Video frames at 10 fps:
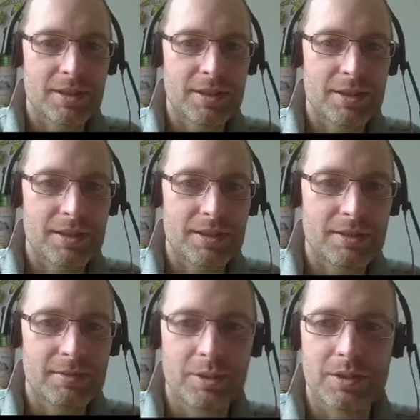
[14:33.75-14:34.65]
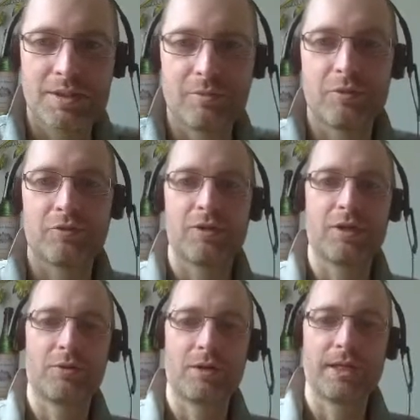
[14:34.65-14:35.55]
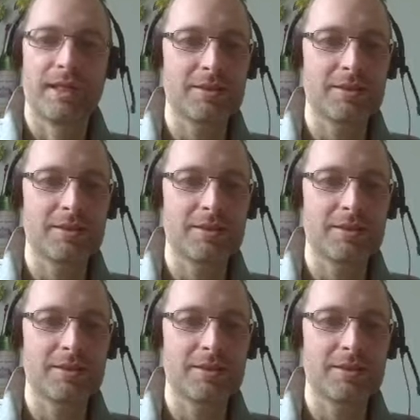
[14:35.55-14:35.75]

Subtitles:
I'm going to give him a follow right now.